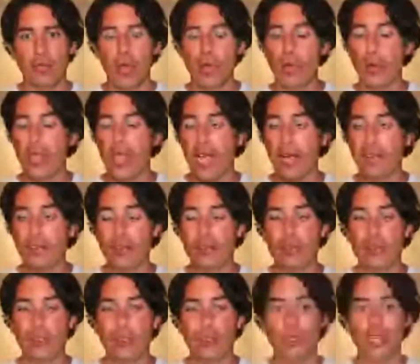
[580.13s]
What we have
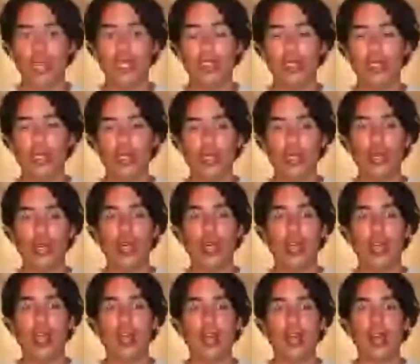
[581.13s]
to do is to
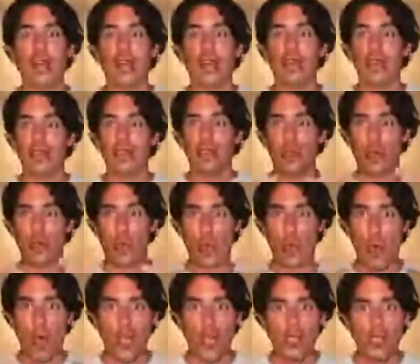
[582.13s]

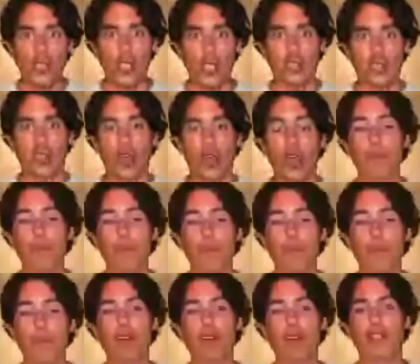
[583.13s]
watch it,
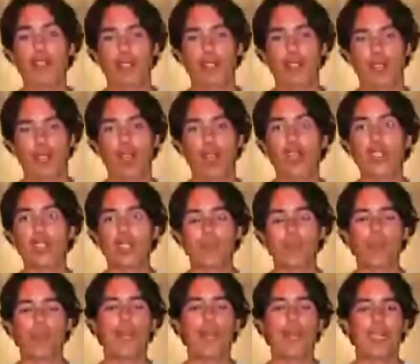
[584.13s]
observe it,
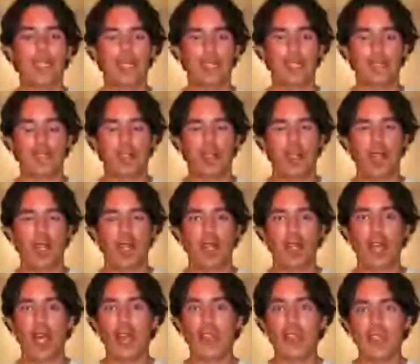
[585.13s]
contemplate it,
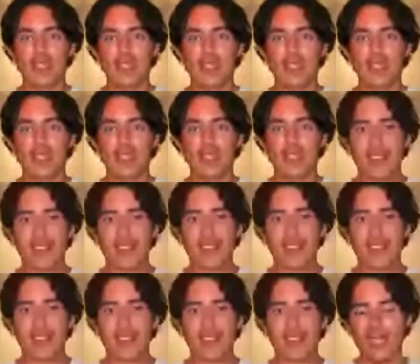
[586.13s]
and understand
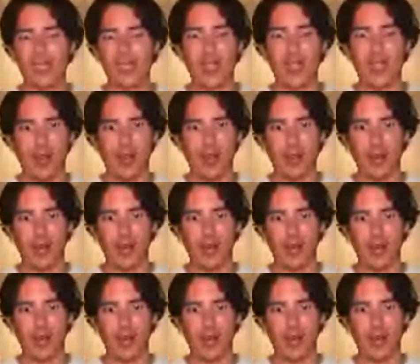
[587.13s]
why it is
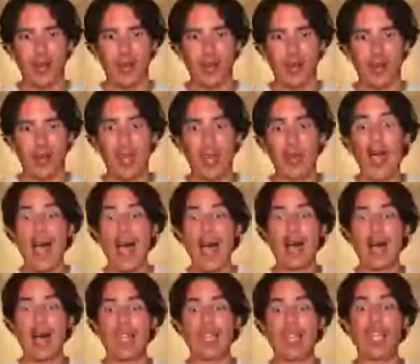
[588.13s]
there and why
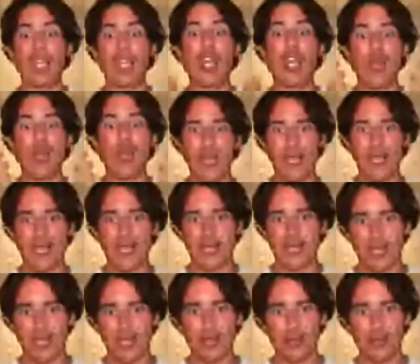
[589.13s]
am I looking
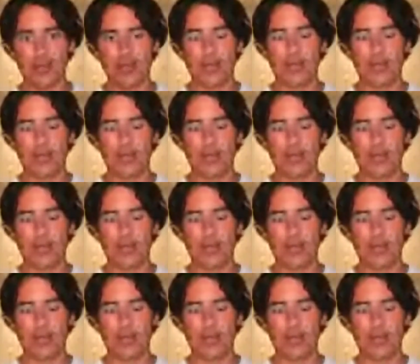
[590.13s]
at it.